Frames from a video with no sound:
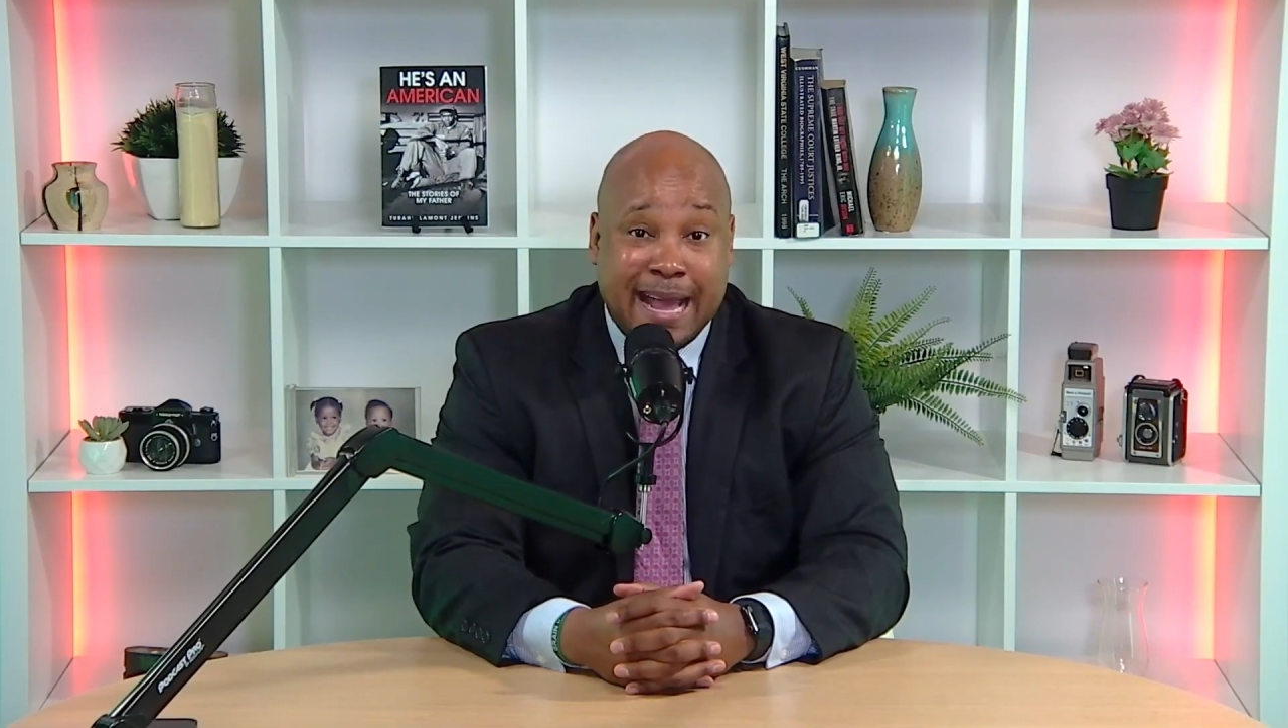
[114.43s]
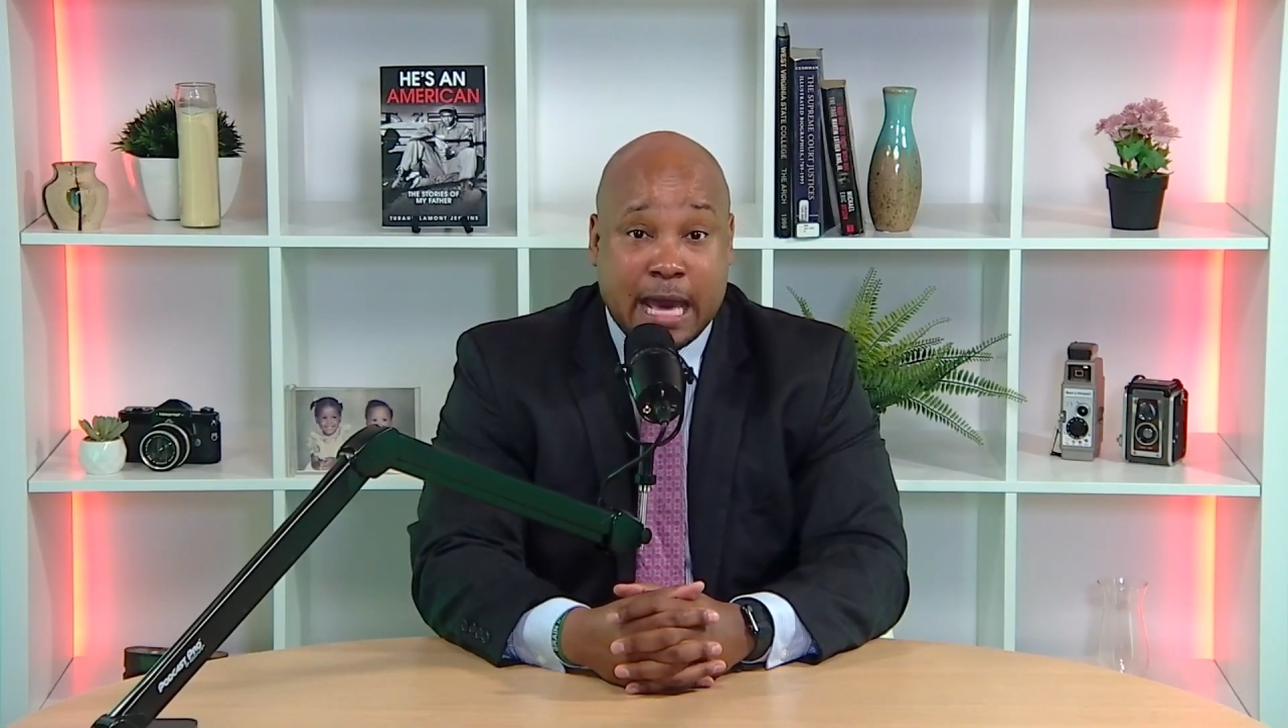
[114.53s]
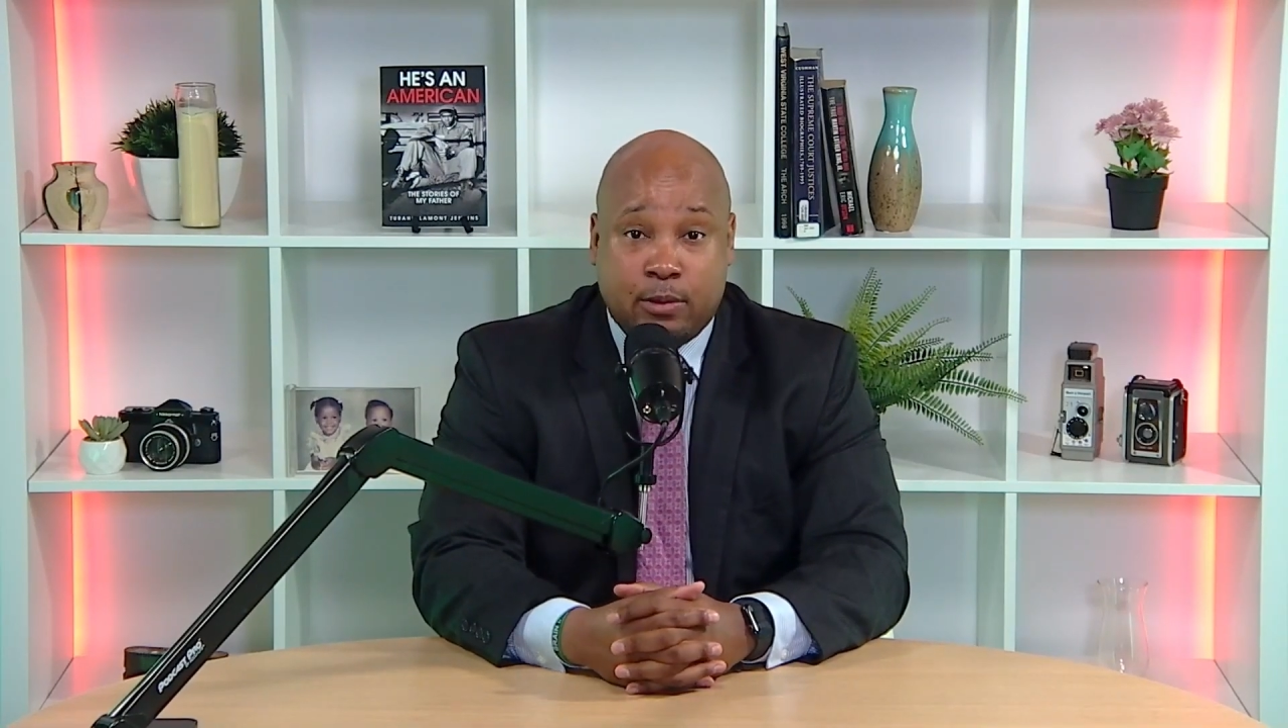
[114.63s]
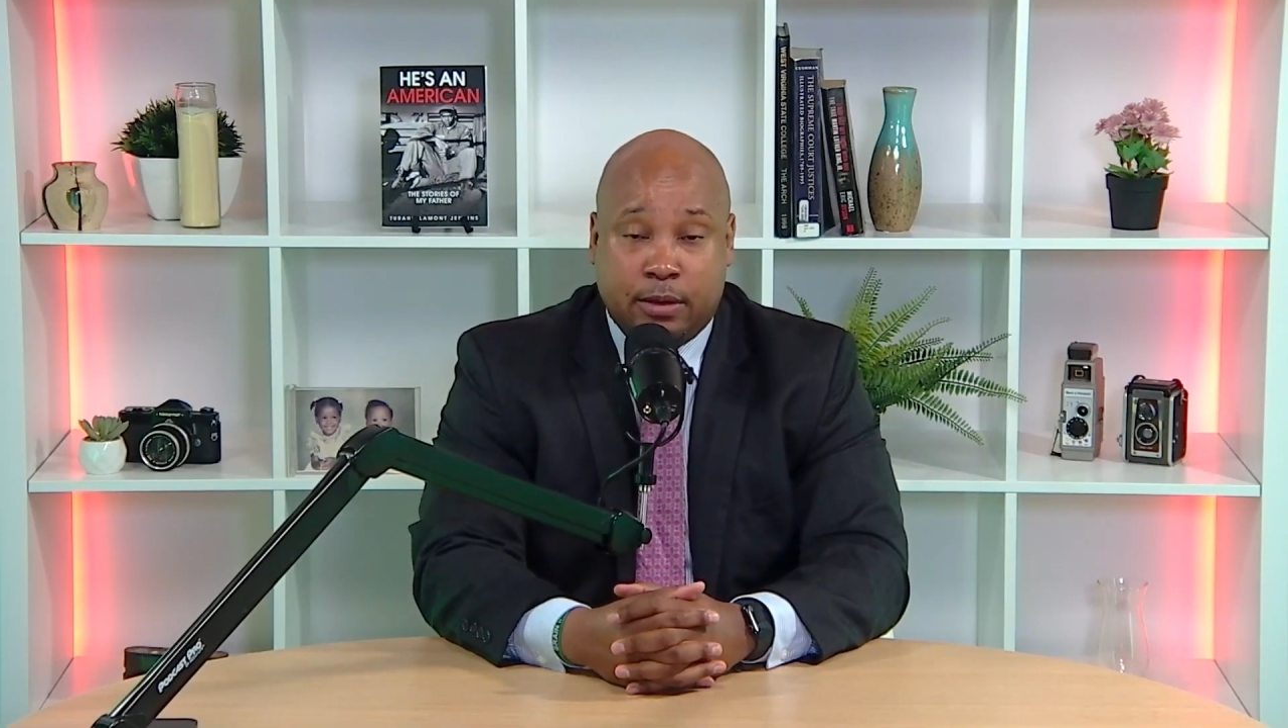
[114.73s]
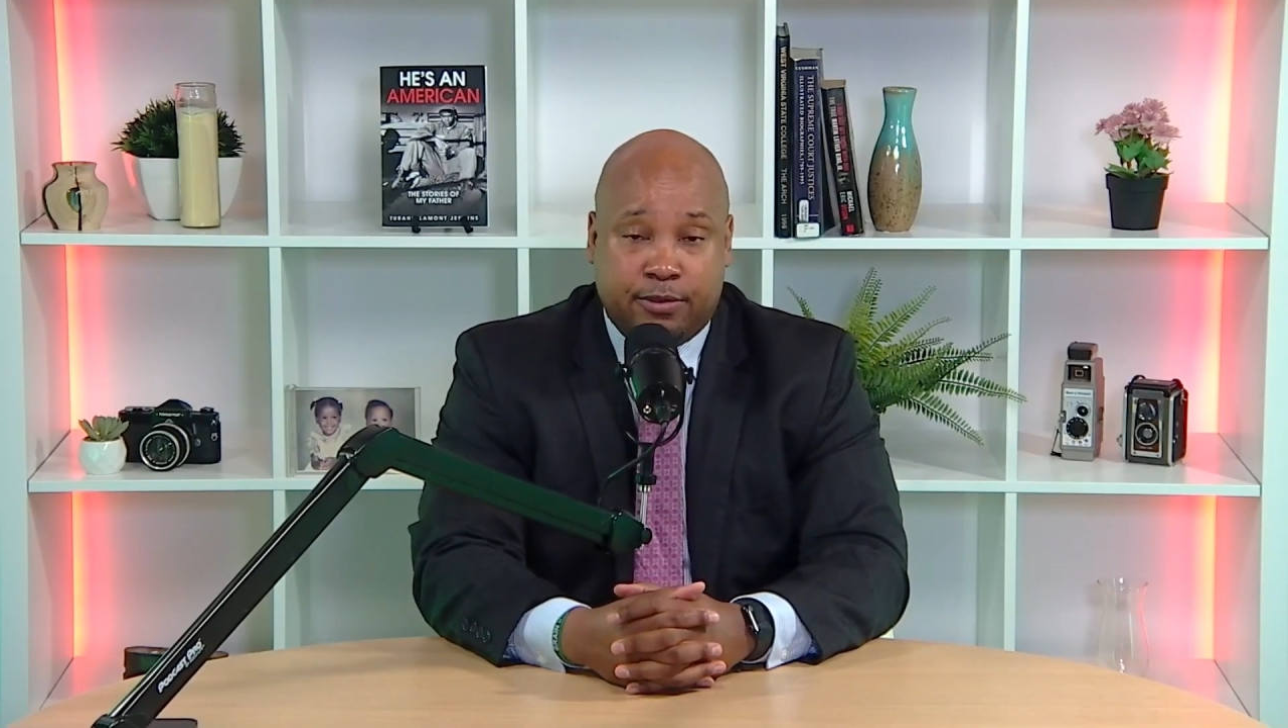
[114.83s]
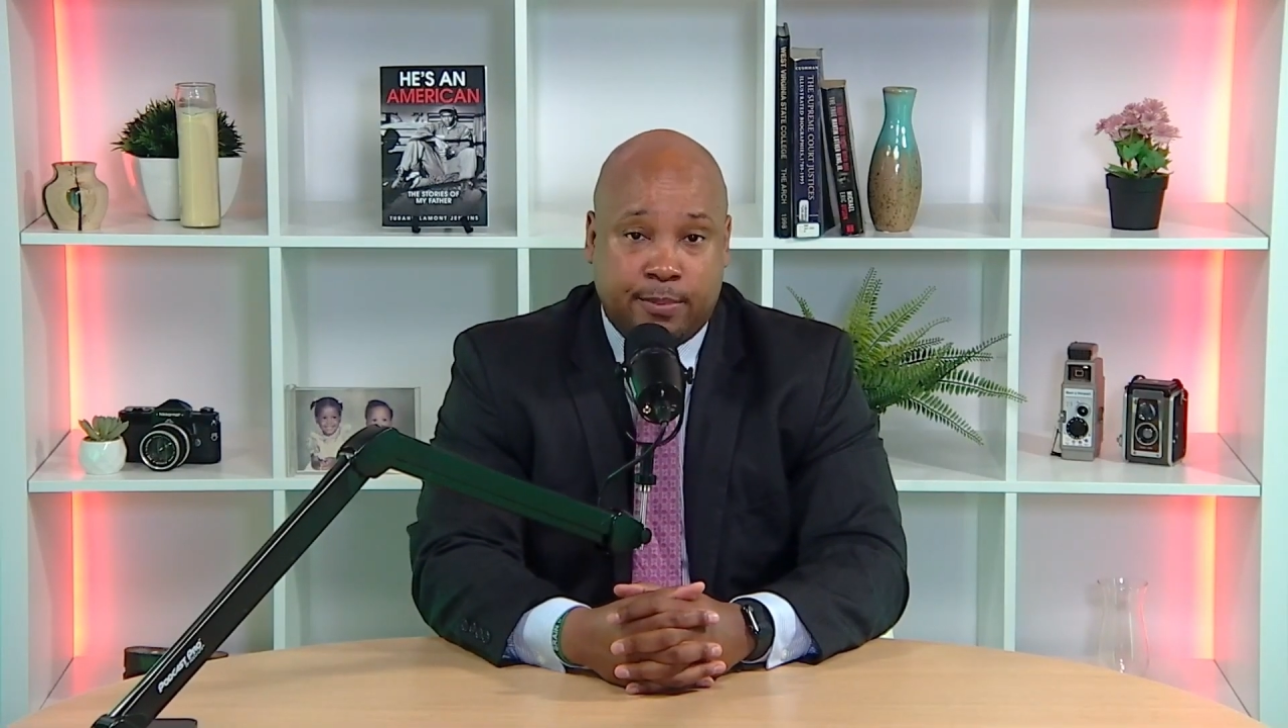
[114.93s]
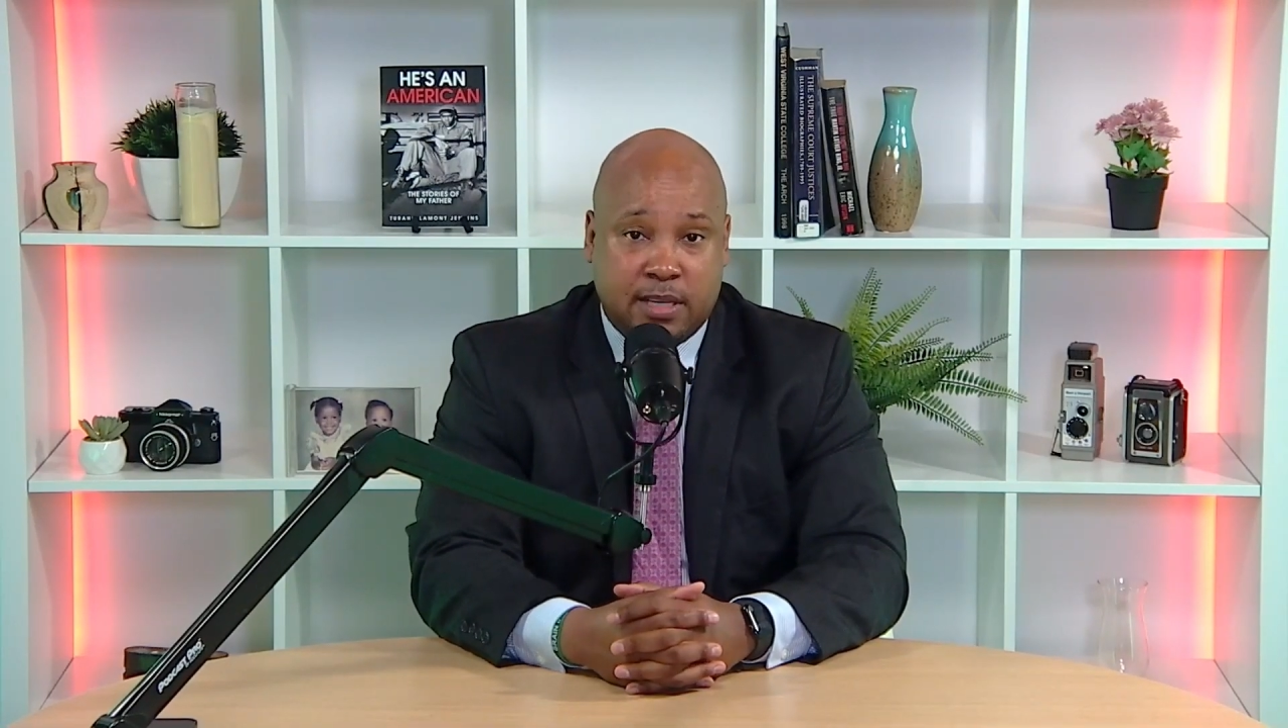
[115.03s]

gathering from